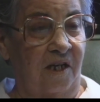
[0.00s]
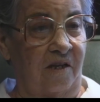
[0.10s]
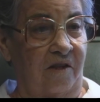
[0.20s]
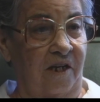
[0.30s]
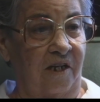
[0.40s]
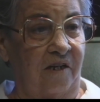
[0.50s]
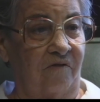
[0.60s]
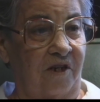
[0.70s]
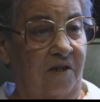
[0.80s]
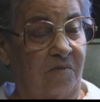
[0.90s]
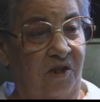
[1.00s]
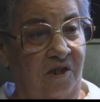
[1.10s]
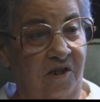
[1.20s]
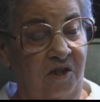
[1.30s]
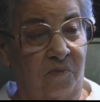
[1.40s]
And they lived there till my
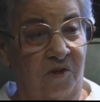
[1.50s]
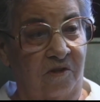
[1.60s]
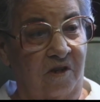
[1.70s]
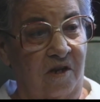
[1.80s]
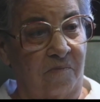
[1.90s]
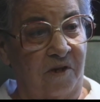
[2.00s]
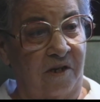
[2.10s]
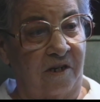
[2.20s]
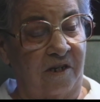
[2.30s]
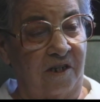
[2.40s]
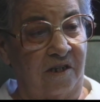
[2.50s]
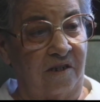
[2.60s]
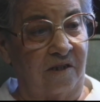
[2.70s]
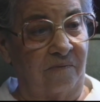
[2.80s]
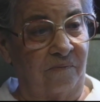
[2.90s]
youngest brother got married
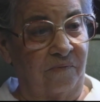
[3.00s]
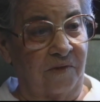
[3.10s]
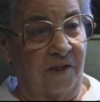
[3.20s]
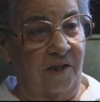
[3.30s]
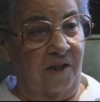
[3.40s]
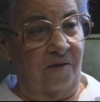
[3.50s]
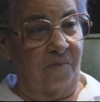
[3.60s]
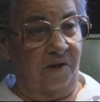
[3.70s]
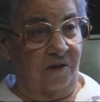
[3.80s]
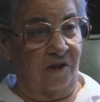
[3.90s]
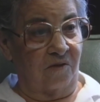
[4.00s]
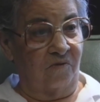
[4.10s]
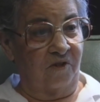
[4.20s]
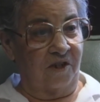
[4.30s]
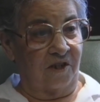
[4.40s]
and and built a home
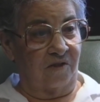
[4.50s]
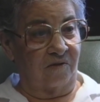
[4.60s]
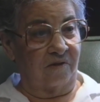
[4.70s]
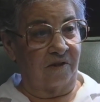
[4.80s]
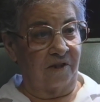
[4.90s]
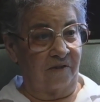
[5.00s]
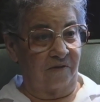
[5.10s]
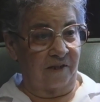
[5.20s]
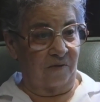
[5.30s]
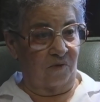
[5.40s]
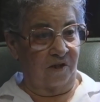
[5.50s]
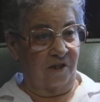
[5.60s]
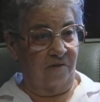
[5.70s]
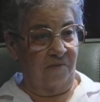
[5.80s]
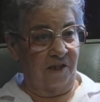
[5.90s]
of his own. Lived in that one
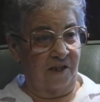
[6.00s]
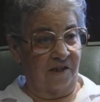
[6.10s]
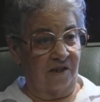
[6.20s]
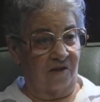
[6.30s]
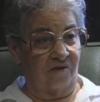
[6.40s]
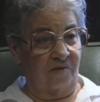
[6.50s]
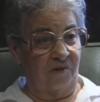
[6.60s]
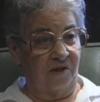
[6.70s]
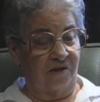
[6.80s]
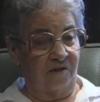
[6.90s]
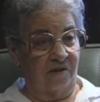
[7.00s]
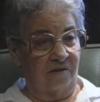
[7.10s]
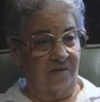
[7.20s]
company house all them years.